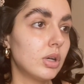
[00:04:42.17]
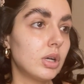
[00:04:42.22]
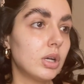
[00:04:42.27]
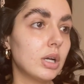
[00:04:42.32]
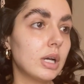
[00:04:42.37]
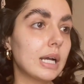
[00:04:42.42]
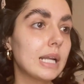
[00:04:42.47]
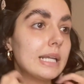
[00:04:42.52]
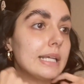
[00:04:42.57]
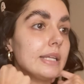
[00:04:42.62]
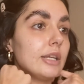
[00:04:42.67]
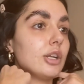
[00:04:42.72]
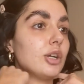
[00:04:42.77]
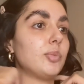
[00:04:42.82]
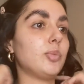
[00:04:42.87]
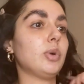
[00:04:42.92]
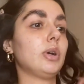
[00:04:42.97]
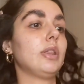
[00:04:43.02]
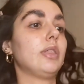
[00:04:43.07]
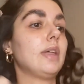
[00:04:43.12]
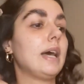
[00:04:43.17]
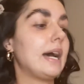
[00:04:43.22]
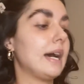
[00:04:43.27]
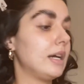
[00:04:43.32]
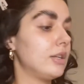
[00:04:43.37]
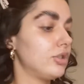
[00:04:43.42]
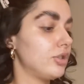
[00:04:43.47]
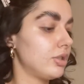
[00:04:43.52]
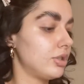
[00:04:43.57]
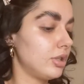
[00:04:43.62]
clean it up with. I
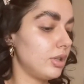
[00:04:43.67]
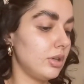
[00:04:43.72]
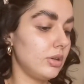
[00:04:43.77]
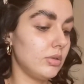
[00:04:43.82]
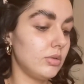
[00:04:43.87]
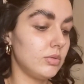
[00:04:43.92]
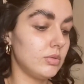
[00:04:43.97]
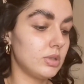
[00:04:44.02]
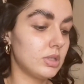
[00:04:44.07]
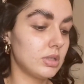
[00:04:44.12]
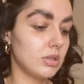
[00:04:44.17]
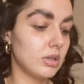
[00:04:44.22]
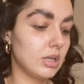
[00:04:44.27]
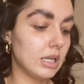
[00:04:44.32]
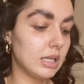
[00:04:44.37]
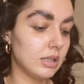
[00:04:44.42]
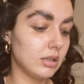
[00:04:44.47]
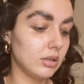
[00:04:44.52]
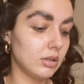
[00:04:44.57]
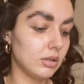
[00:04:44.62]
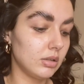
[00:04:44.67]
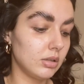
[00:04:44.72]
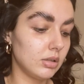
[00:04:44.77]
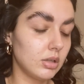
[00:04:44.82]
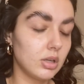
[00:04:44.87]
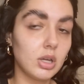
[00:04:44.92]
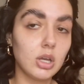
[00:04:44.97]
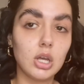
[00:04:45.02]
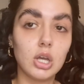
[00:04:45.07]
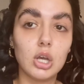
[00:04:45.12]
just use a little
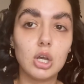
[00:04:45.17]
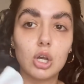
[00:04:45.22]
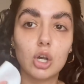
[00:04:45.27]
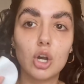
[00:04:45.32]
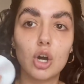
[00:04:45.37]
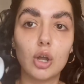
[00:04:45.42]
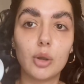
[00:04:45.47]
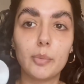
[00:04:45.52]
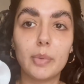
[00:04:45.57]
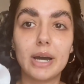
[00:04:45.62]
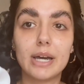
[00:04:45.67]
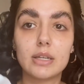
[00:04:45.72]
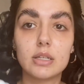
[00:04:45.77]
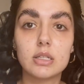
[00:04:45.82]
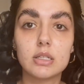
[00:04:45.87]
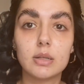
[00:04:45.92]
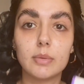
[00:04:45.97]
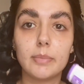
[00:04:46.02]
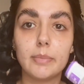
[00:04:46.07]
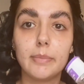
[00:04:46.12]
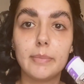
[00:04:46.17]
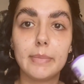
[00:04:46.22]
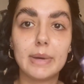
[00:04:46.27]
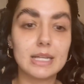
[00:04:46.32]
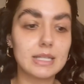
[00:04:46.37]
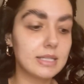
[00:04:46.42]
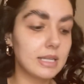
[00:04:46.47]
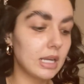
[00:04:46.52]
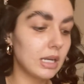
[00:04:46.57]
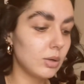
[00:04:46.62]
cotton pad and some
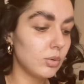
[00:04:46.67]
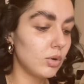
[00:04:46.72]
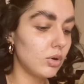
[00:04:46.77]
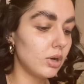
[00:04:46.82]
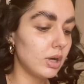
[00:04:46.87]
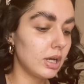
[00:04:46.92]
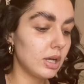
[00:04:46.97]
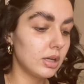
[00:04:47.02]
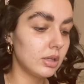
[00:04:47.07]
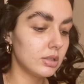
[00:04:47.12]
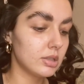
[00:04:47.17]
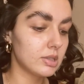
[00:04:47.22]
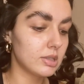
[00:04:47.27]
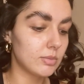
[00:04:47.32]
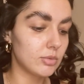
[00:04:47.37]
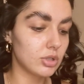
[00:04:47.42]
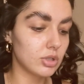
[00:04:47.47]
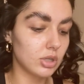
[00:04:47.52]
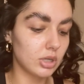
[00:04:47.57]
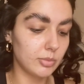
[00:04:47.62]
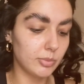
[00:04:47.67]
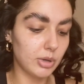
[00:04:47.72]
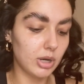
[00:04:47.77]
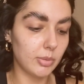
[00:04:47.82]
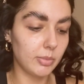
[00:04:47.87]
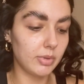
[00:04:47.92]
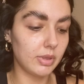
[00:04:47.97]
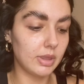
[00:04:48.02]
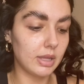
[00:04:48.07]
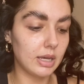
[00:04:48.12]
micellar water, so I'm just going to pop
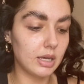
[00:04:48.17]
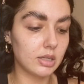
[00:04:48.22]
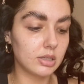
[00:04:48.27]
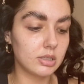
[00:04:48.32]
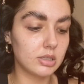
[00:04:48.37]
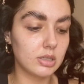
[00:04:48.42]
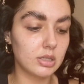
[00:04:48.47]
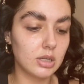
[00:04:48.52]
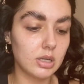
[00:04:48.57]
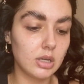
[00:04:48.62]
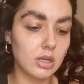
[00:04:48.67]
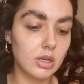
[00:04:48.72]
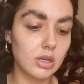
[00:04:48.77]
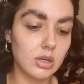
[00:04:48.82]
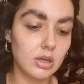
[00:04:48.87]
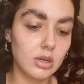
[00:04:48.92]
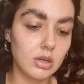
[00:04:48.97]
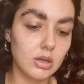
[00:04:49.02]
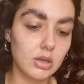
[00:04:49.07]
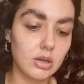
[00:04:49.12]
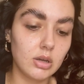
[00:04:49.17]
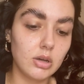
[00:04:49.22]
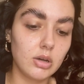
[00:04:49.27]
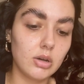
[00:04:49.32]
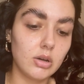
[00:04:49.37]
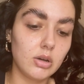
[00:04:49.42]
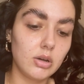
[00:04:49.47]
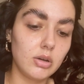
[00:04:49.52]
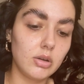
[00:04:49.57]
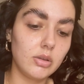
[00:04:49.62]
that
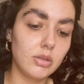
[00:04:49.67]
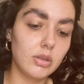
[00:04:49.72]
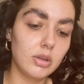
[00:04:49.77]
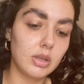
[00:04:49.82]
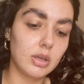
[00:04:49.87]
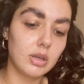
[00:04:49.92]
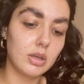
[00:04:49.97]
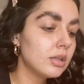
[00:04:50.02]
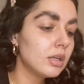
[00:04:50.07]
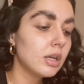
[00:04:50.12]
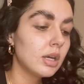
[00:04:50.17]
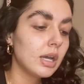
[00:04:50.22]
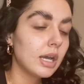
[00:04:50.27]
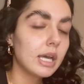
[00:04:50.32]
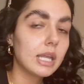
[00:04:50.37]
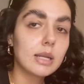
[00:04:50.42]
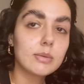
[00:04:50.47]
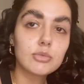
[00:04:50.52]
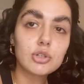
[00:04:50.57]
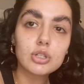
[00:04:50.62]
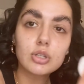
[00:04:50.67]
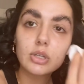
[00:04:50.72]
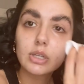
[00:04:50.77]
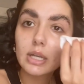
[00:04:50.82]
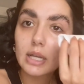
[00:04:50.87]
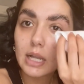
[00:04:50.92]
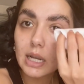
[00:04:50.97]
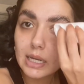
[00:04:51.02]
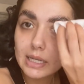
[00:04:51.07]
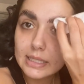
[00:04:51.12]
on there, and I'm just going to
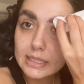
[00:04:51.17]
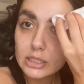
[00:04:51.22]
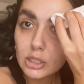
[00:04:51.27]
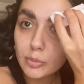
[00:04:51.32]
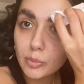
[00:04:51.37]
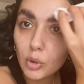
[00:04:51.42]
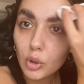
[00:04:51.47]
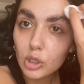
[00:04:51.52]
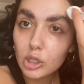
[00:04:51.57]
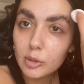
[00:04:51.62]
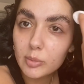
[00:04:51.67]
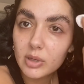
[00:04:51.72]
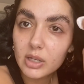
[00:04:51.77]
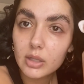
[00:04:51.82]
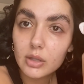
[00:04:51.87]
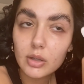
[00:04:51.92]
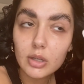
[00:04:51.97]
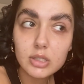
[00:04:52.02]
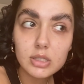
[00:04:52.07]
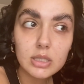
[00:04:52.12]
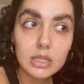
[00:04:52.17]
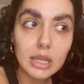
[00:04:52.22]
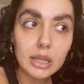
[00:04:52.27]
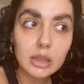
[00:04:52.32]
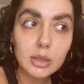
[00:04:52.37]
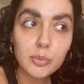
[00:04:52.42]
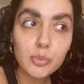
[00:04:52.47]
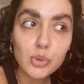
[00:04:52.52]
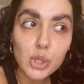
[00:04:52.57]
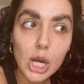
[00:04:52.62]
clean up all the bit, like the
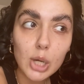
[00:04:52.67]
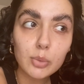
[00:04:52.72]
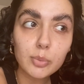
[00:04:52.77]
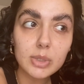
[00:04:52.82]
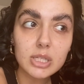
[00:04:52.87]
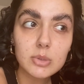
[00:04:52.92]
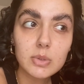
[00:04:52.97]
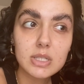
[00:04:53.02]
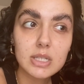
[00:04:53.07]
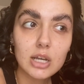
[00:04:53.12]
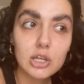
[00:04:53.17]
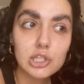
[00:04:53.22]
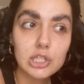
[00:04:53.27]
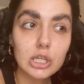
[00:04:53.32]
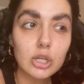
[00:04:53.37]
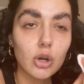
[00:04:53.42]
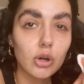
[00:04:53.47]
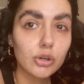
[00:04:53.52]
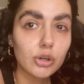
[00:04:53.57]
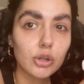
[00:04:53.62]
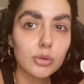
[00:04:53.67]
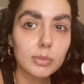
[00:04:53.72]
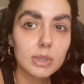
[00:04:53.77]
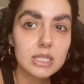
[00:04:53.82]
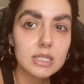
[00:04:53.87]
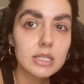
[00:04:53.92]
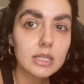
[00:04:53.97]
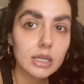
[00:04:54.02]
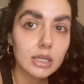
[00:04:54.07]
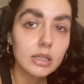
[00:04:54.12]
brown bits what's actually gone on my
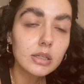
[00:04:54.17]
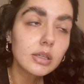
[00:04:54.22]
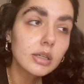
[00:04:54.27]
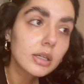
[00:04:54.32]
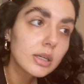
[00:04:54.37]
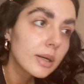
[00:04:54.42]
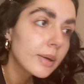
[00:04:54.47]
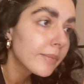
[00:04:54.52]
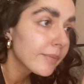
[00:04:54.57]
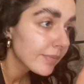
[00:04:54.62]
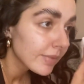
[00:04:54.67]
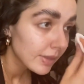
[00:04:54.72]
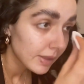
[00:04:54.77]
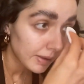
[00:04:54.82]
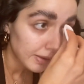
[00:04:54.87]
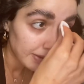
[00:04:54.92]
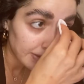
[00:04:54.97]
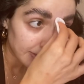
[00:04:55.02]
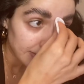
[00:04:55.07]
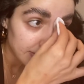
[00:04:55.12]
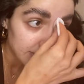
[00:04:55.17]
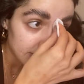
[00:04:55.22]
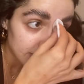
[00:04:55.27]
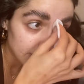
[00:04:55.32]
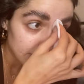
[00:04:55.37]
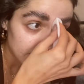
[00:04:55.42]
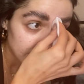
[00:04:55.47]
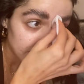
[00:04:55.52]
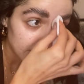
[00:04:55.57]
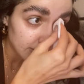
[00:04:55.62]
skin. I'm
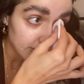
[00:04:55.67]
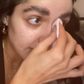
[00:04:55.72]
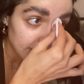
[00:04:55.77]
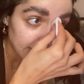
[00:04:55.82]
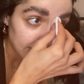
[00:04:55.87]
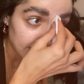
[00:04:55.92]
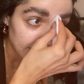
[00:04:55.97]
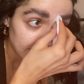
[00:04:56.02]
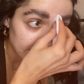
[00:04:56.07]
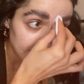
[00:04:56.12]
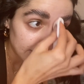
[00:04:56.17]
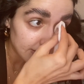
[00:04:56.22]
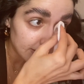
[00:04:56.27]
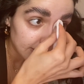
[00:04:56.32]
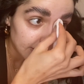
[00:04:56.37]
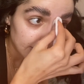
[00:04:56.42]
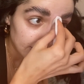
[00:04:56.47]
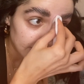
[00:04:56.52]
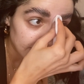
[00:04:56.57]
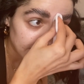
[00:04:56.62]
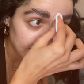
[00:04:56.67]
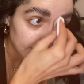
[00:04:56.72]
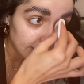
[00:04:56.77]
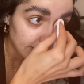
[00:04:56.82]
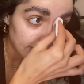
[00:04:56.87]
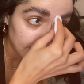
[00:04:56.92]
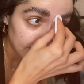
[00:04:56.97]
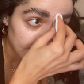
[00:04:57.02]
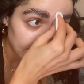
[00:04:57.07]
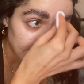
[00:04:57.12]
just going to get
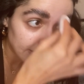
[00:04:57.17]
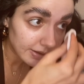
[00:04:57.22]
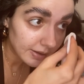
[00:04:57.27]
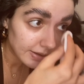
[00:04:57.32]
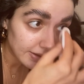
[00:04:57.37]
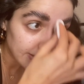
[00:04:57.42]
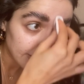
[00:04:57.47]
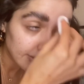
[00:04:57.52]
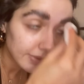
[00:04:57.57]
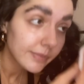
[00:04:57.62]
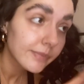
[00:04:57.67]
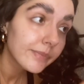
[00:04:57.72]
in there.